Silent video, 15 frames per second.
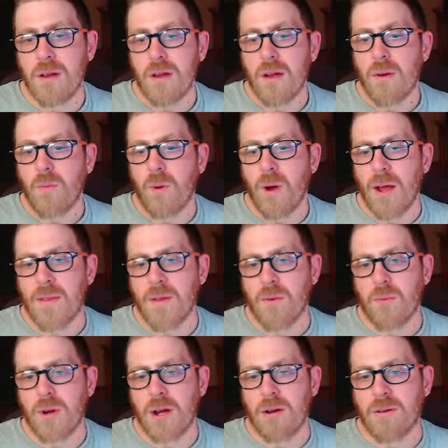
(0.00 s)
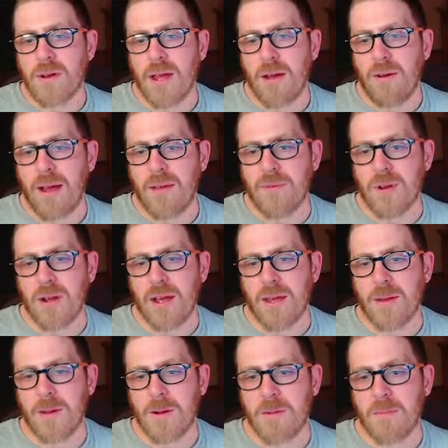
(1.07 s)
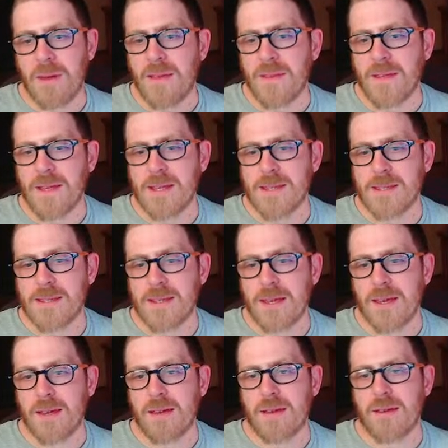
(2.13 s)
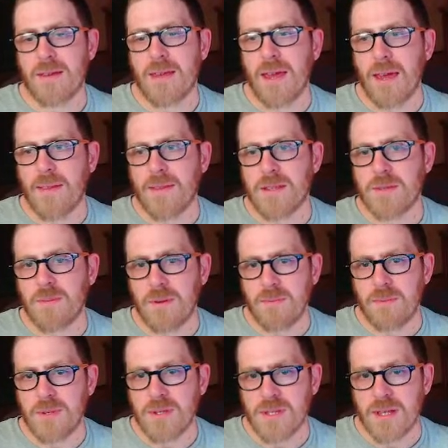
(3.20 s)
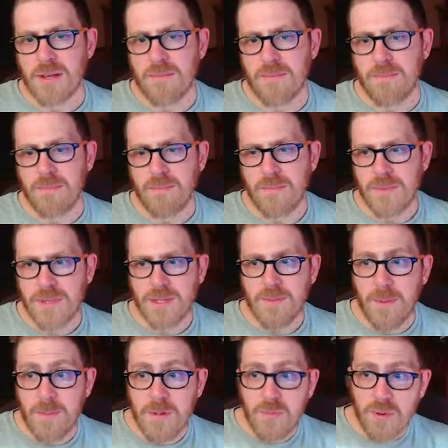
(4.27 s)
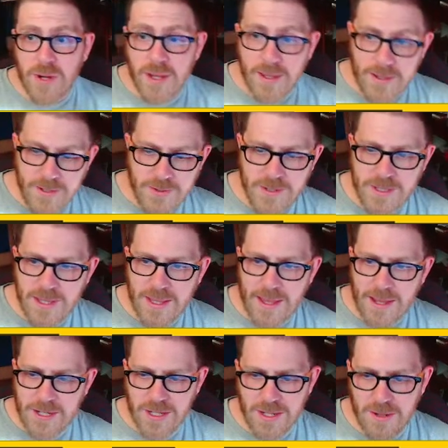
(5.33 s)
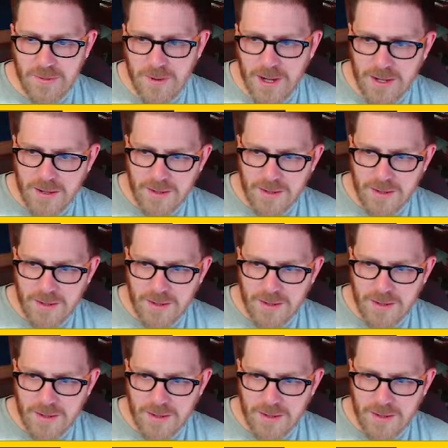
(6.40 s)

what in the world? How haven't I heard about this? Yeah, this one was pretty interesting, actually, right?